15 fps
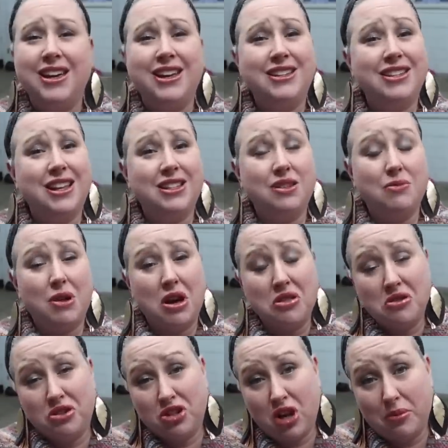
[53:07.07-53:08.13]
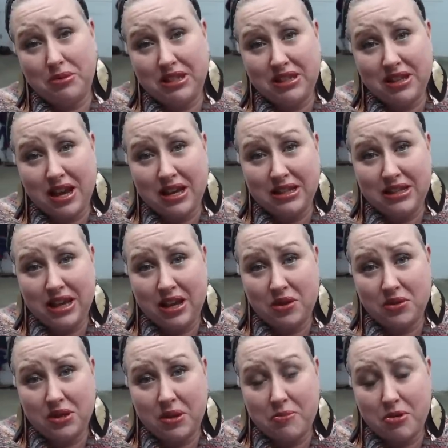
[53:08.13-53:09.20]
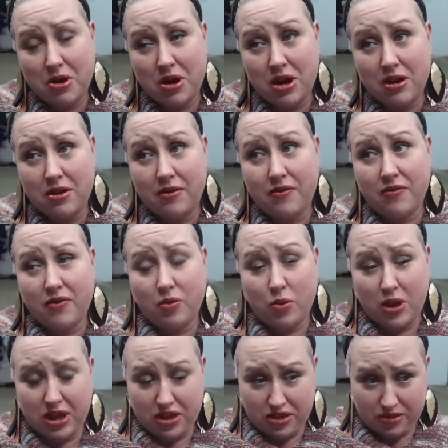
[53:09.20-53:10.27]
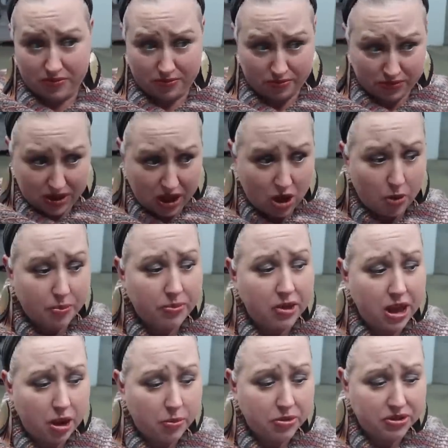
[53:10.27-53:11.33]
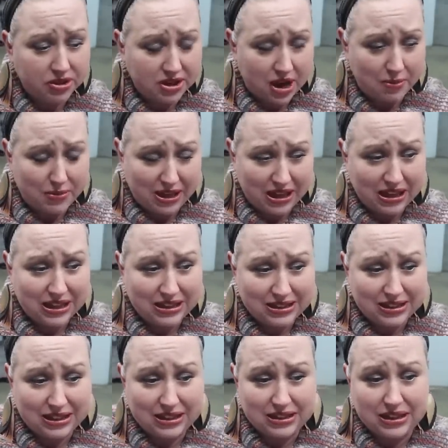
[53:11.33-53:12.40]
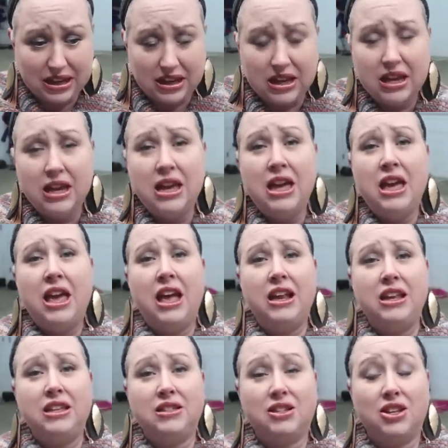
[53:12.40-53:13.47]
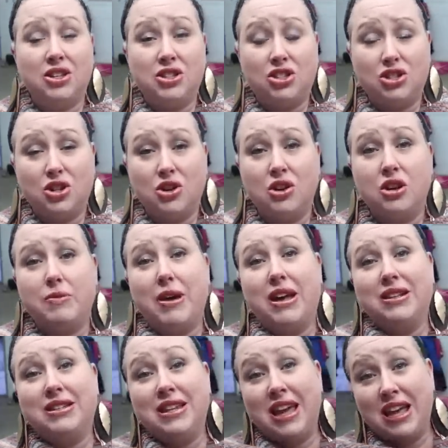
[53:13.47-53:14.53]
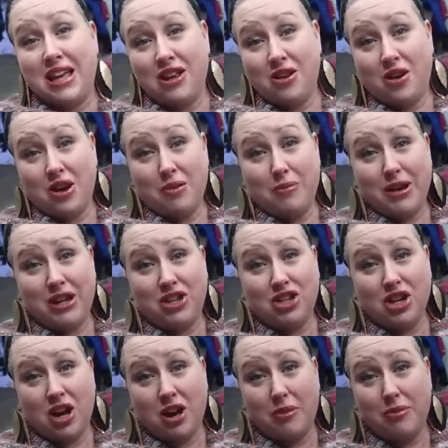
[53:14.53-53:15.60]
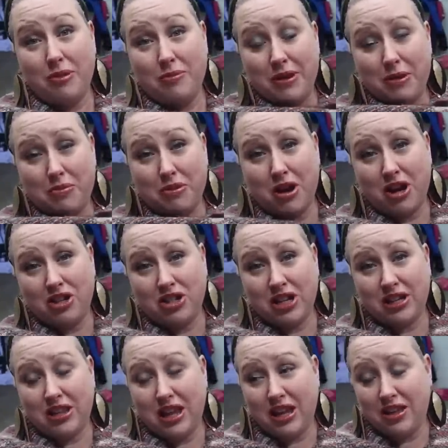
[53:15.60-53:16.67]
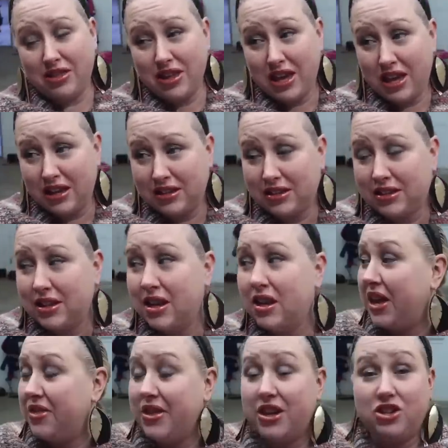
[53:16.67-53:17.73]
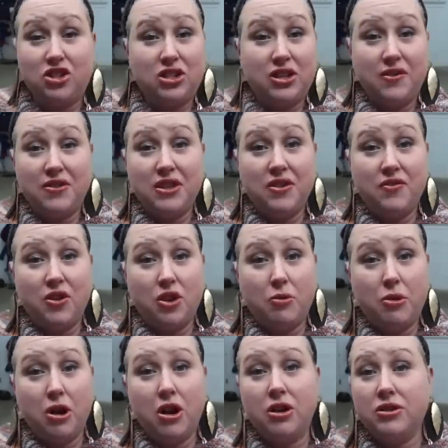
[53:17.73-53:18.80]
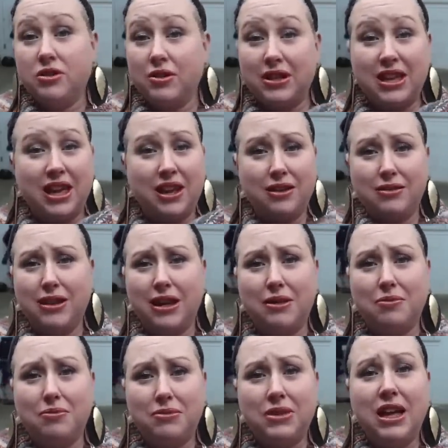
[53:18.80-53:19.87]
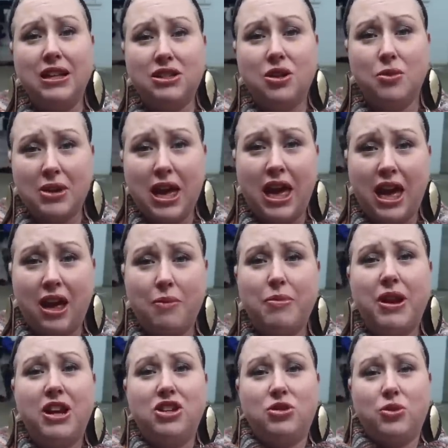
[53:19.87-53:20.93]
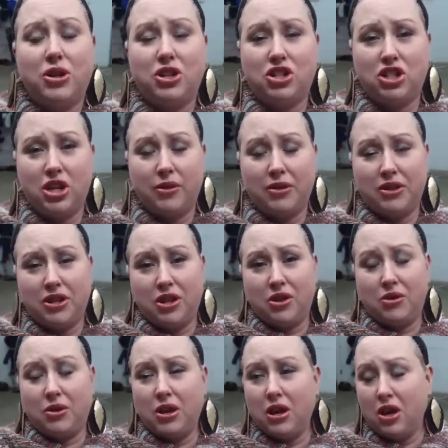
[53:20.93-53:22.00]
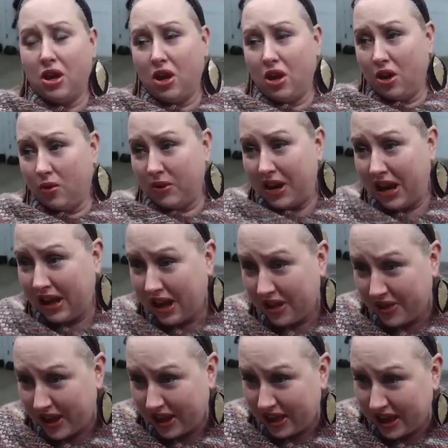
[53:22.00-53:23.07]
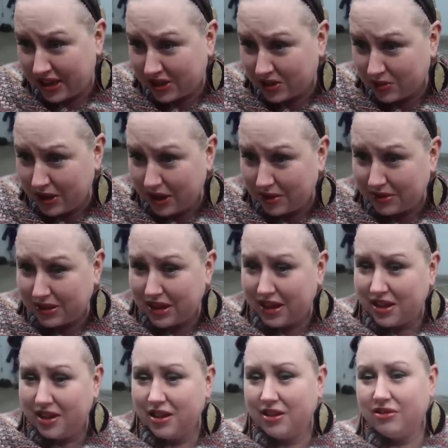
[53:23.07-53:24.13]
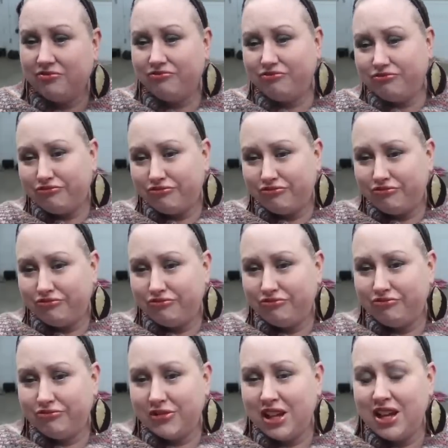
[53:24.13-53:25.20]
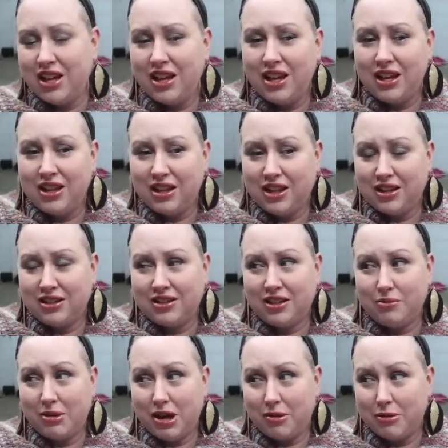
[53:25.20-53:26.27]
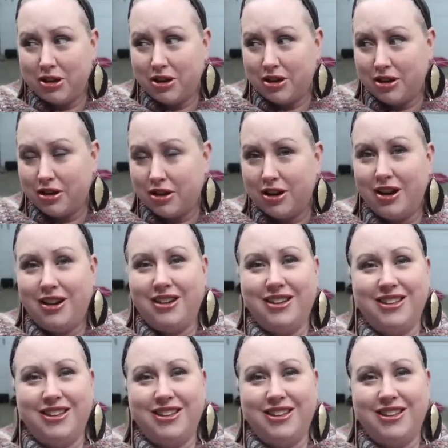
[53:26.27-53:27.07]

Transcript: he's had some other jobs he's gotten tangled up on with help helpers not being consistent and he's concerned about taking on a big job big project like this and then just everything falling apart so again like that's okay but i just wanted to share with you when i got that last week i was like hmm that is a bummer.